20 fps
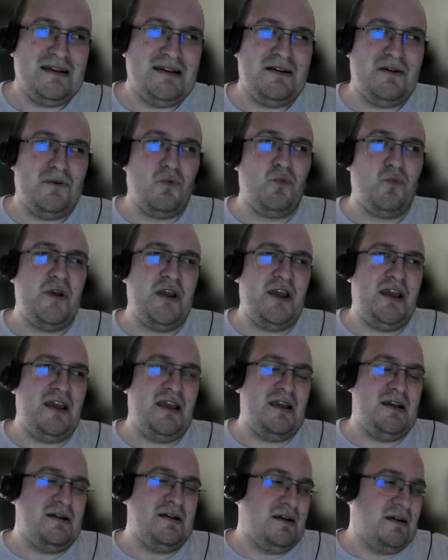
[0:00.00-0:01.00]

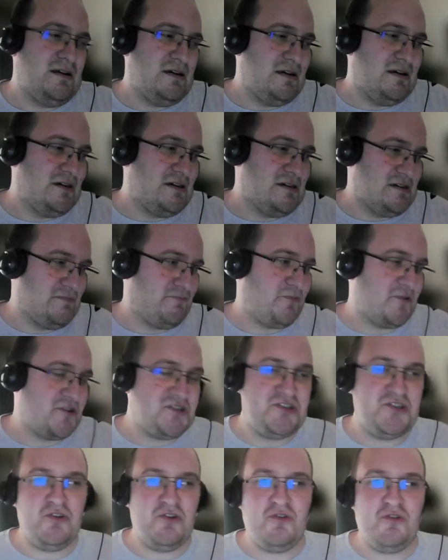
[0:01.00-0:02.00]
We
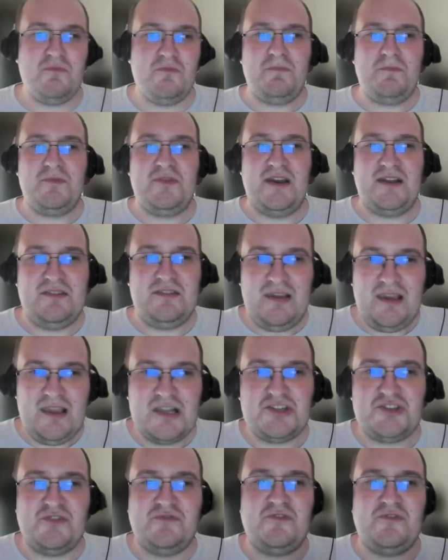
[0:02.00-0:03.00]
presume that
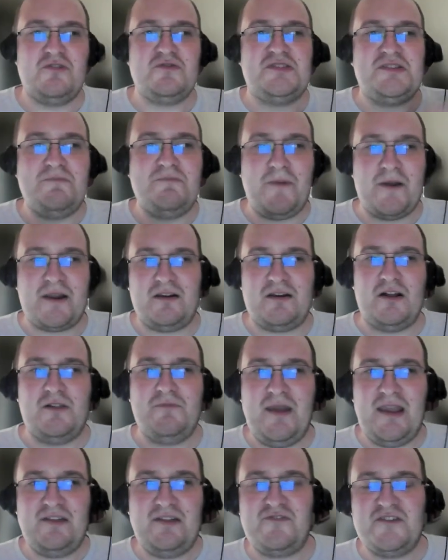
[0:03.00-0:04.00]
each of those empirical
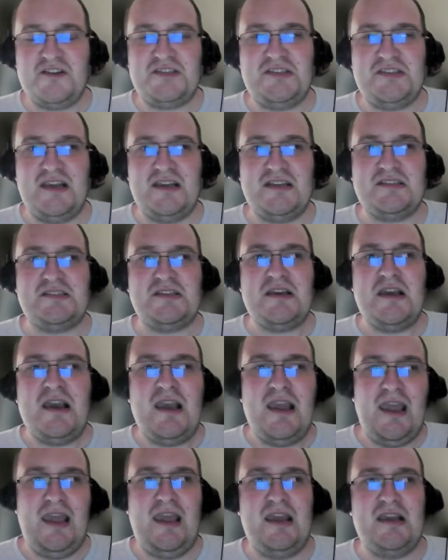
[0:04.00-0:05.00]
matrices
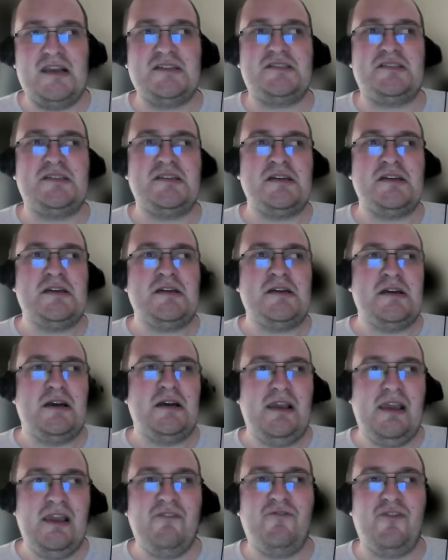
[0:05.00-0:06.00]
is
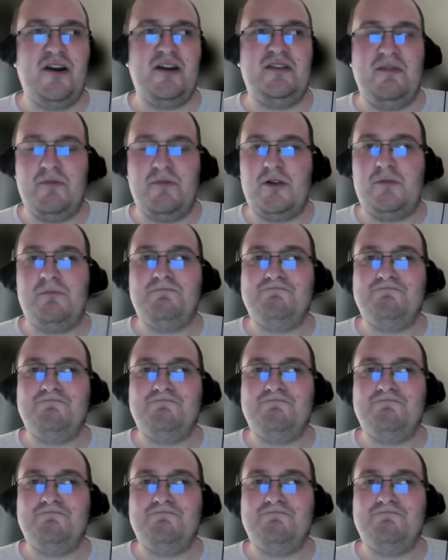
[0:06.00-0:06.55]
invertible.